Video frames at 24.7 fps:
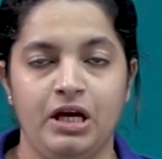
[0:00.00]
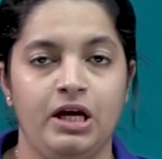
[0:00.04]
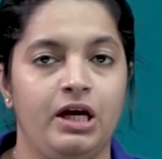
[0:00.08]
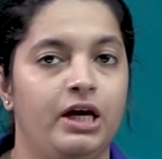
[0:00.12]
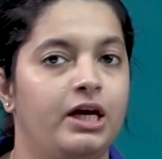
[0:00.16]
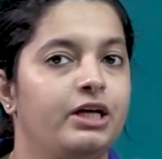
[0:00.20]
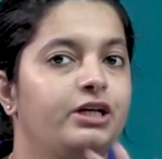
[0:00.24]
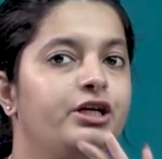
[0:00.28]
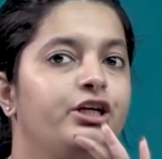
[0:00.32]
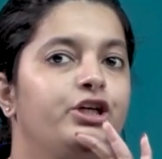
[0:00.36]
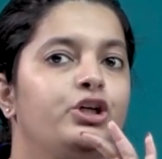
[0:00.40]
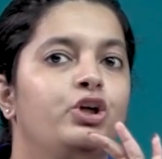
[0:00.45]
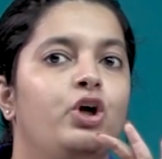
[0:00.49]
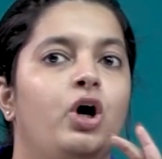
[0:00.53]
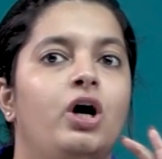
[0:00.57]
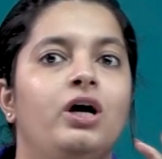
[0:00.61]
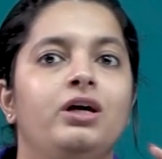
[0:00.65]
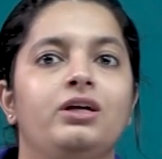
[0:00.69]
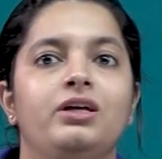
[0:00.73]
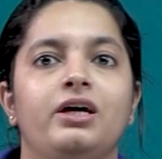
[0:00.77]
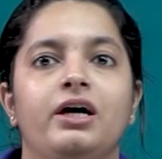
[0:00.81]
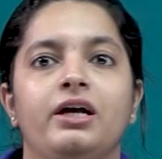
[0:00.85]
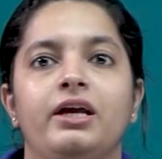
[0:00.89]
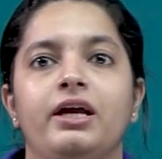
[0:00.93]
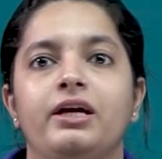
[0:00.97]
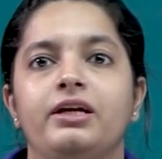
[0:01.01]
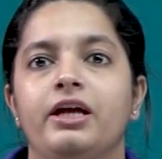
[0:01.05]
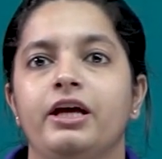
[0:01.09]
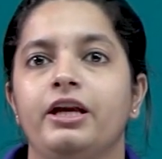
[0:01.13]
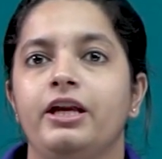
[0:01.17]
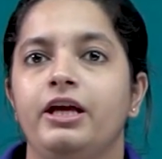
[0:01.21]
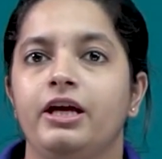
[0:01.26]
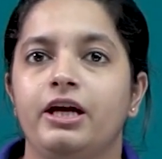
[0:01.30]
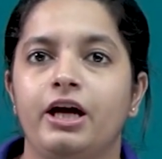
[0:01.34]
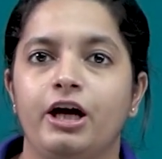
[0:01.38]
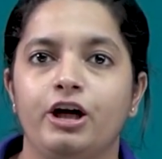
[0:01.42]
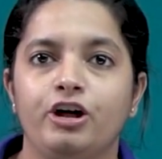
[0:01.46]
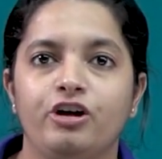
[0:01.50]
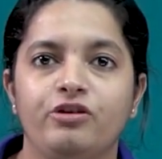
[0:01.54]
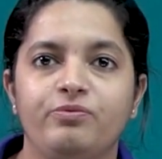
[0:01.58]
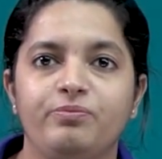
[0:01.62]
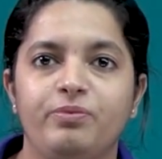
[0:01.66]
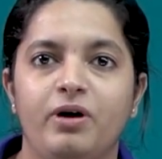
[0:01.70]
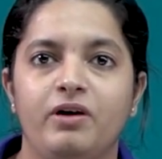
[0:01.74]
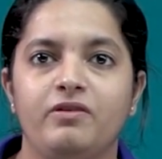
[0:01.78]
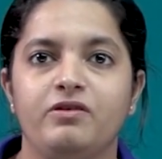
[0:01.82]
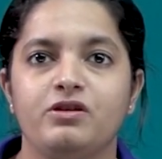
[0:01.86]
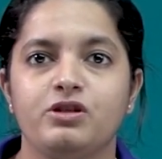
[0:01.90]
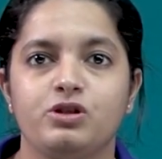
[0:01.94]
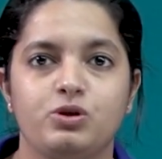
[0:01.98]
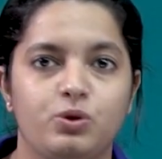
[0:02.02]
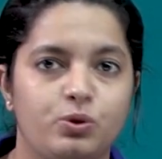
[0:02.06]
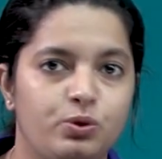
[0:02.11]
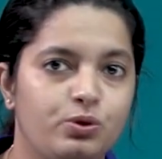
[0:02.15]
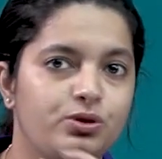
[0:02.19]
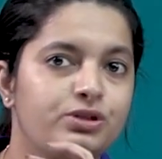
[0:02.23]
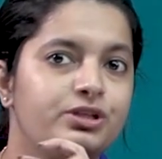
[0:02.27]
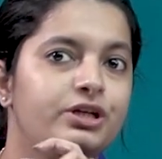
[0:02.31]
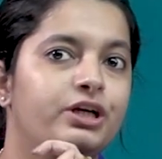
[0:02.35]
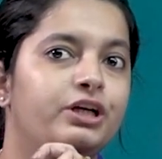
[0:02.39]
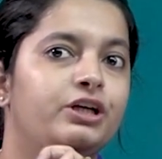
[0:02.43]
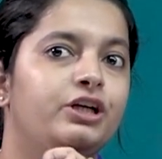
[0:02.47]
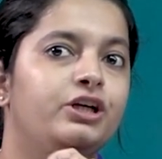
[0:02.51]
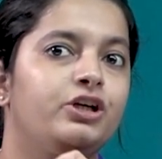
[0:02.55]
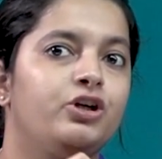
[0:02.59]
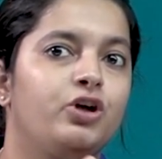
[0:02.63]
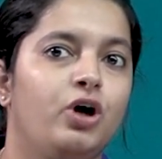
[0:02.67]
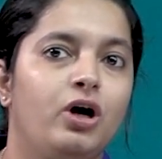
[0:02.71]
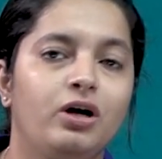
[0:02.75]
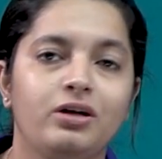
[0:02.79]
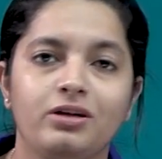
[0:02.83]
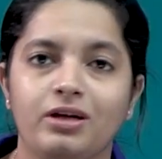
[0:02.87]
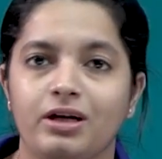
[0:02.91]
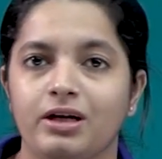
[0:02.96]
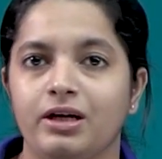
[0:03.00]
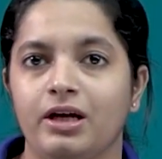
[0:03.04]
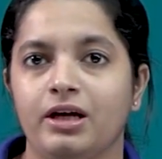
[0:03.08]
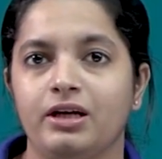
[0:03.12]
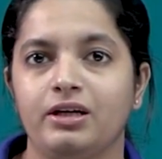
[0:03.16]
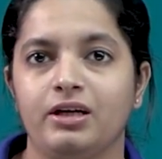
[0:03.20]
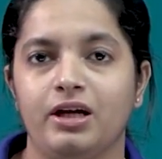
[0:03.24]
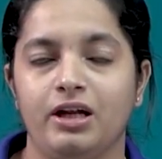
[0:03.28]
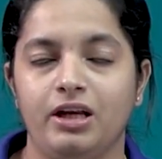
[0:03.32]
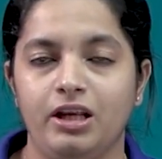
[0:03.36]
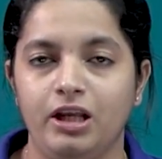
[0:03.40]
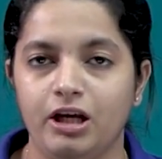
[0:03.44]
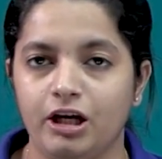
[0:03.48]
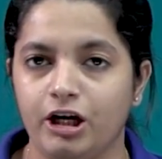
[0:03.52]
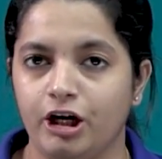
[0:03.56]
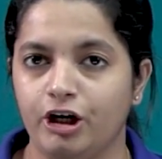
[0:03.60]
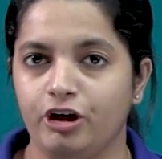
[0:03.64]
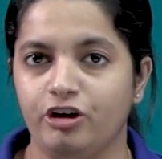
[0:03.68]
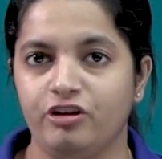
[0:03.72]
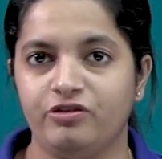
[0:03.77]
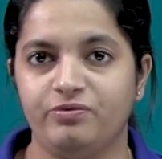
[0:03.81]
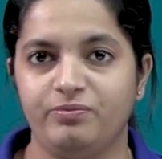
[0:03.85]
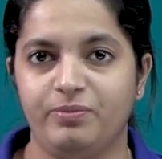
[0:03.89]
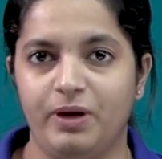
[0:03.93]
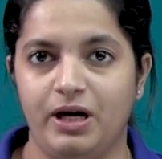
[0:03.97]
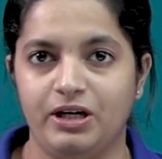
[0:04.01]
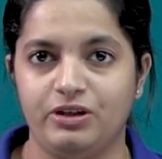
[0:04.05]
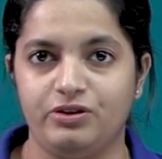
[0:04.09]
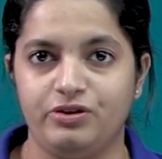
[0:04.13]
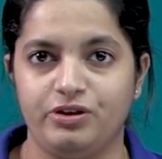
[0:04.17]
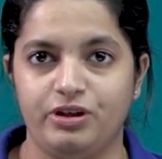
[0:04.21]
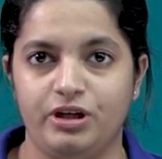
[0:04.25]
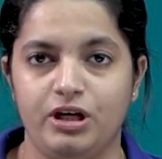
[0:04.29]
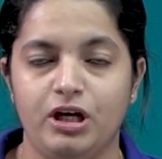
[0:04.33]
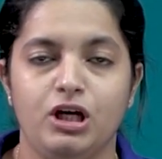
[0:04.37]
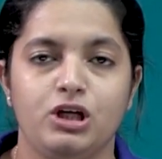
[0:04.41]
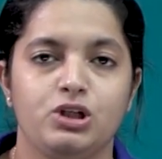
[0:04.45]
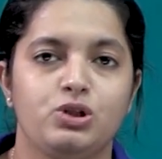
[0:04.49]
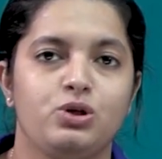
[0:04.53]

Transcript: He did not connect any kind of power source, he did not connect any kind of battery.